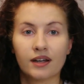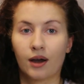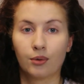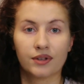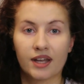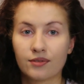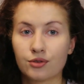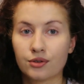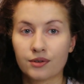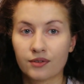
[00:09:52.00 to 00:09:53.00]
I would
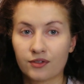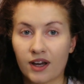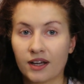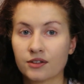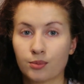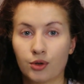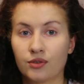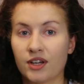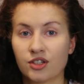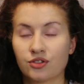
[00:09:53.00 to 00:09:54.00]
never find the
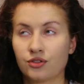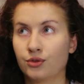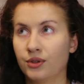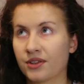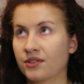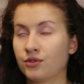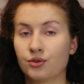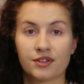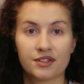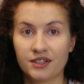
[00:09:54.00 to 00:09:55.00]
motivation to listen
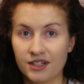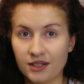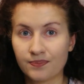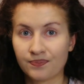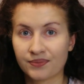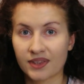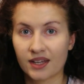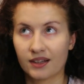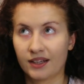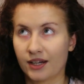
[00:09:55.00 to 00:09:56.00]
to a CD.
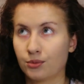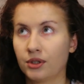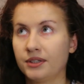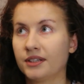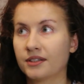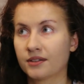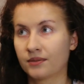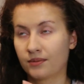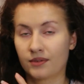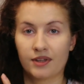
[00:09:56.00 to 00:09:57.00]
Like I really need
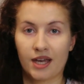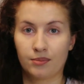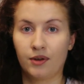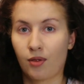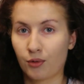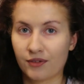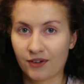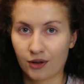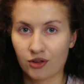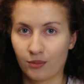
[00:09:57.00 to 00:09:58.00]
the MP3
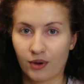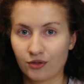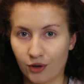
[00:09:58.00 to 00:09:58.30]
files on my